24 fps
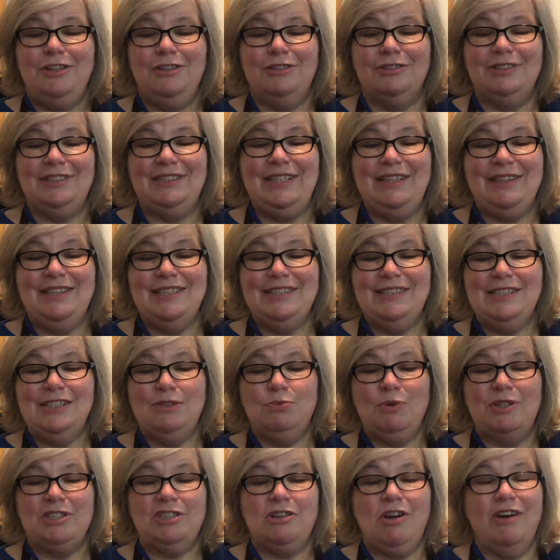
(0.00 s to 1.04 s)
You'll see this
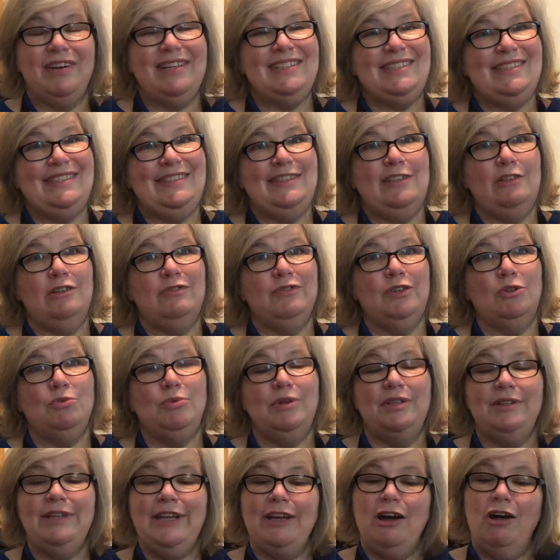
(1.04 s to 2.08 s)
is what's called a silver
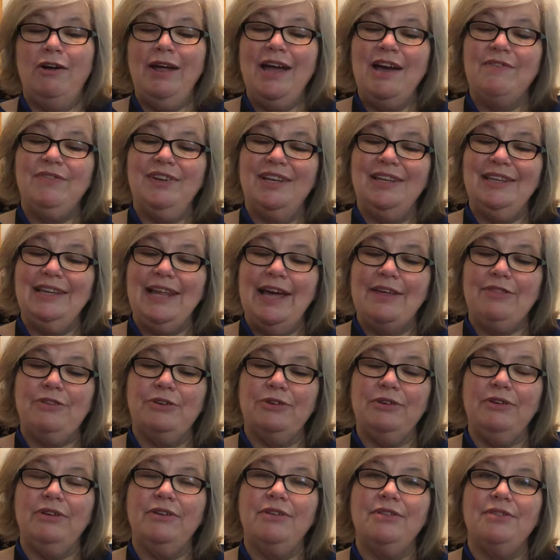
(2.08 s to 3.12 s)
one. They all have a
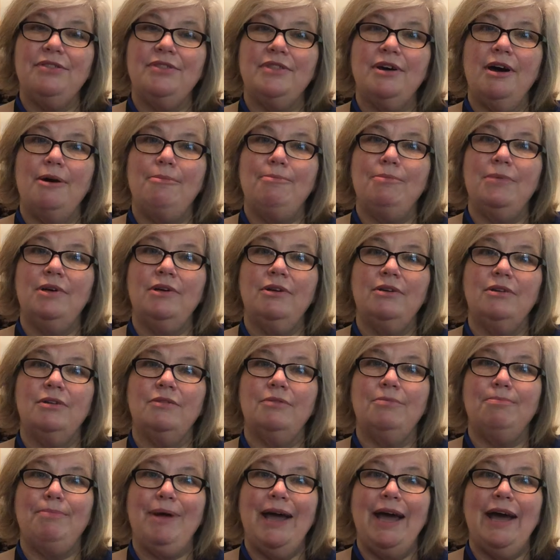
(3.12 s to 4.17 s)
leather thumb
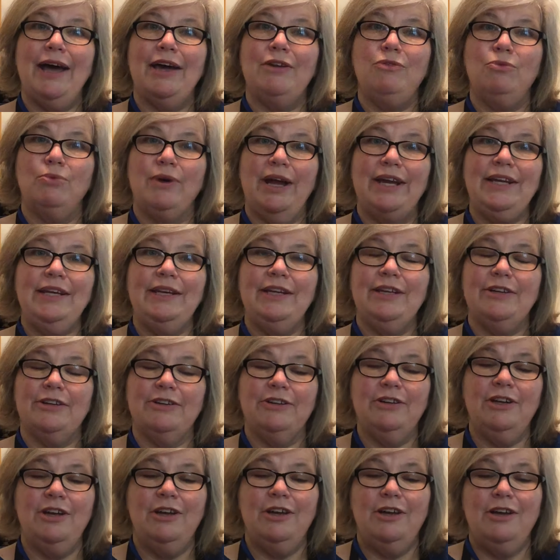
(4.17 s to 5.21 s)
pad right
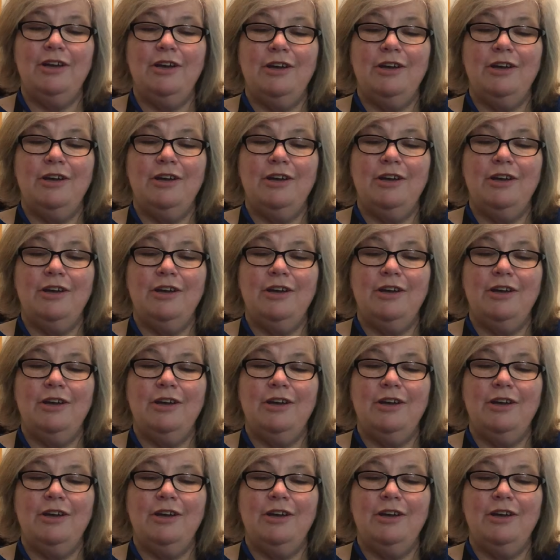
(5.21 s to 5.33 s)
here.